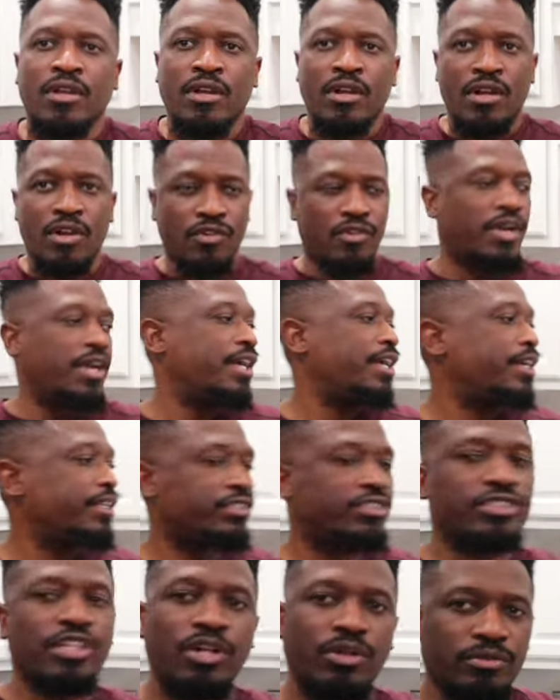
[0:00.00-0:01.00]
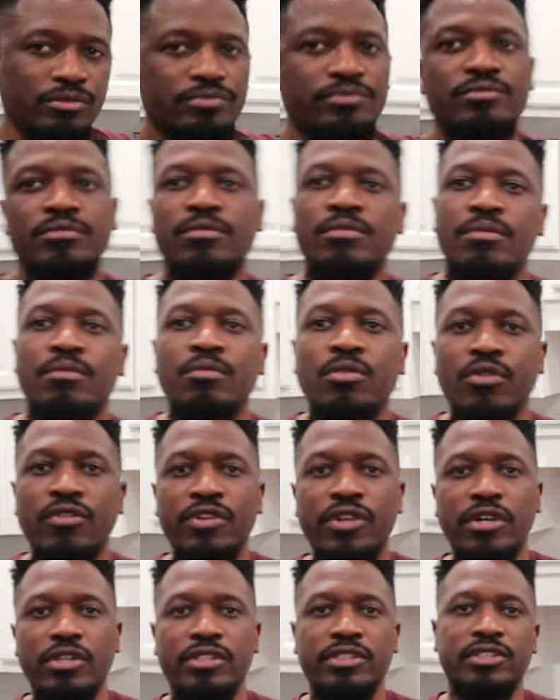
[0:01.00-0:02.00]
All right, so
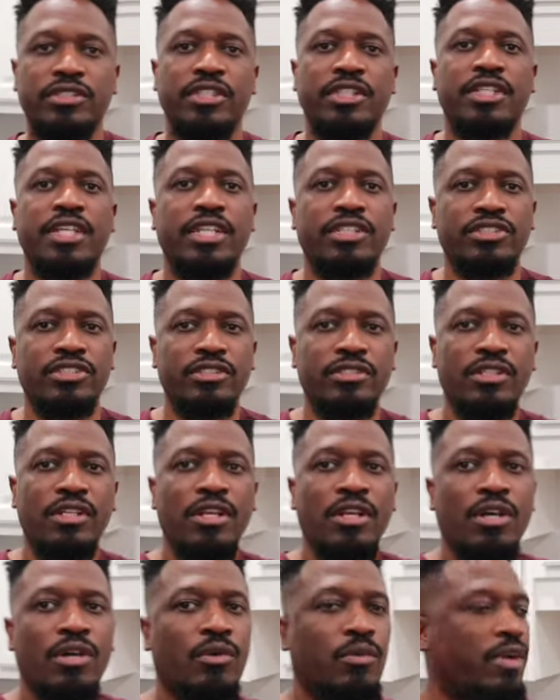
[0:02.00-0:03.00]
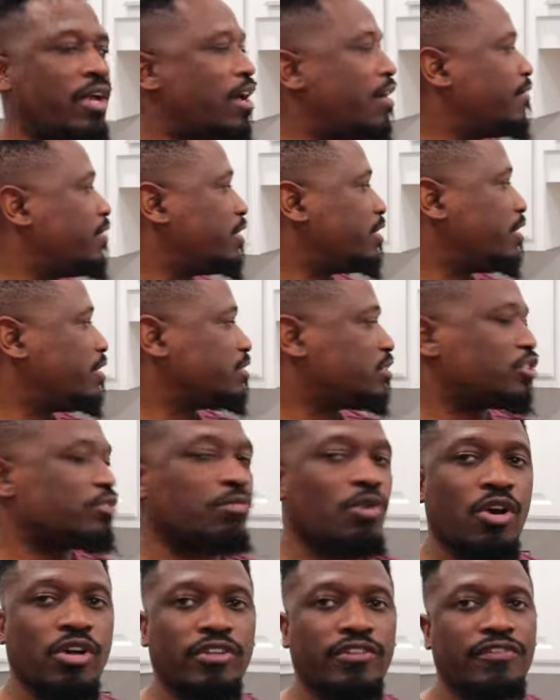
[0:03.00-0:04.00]
moving on into the kitchen, we have a
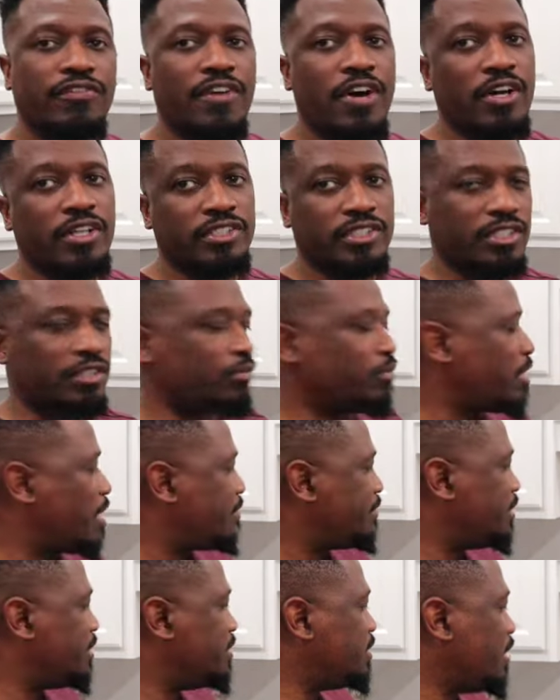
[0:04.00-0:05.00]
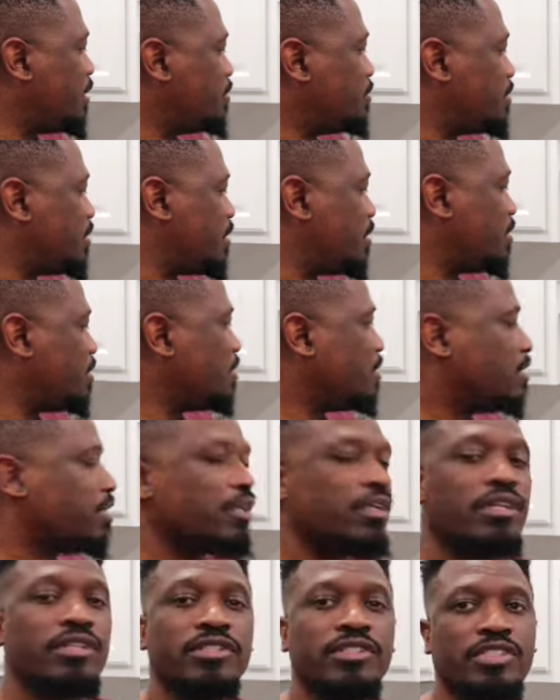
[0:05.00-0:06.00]
smart faucet. We have the Delta
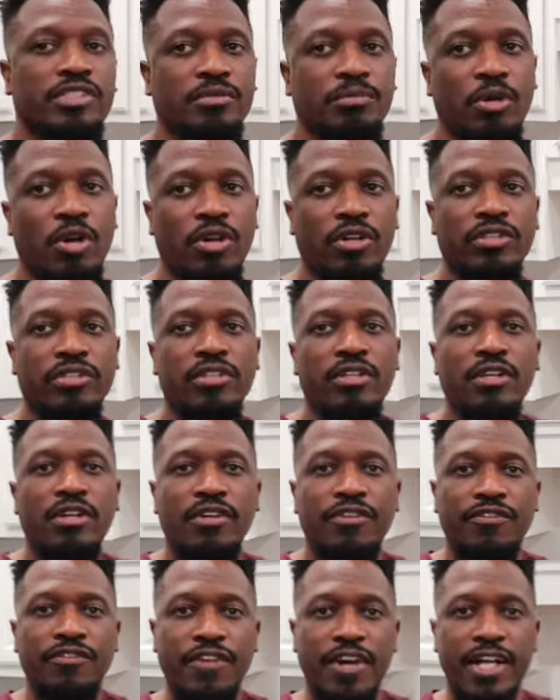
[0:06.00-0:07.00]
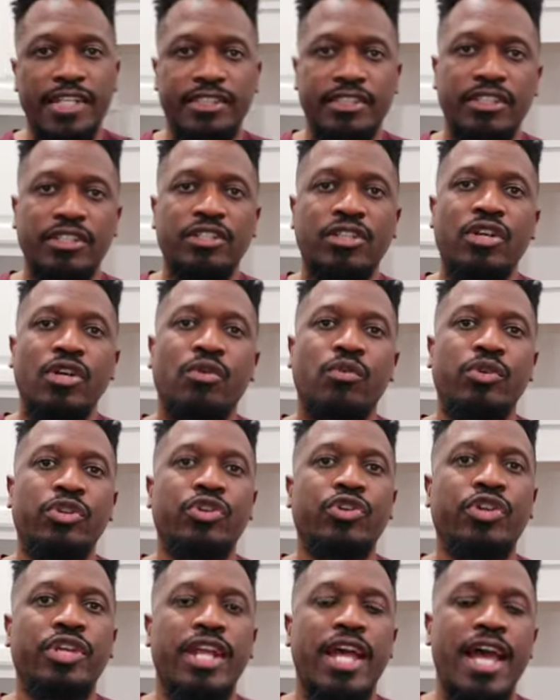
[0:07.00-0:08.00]
smart faucet where
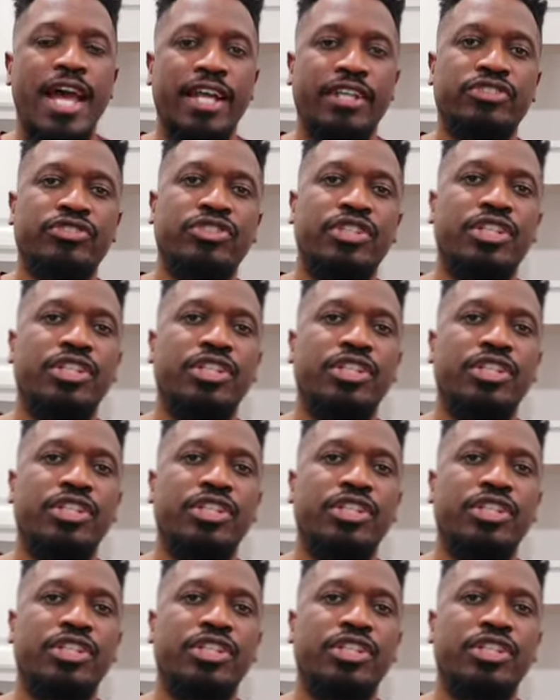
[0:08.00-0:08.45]
you can actually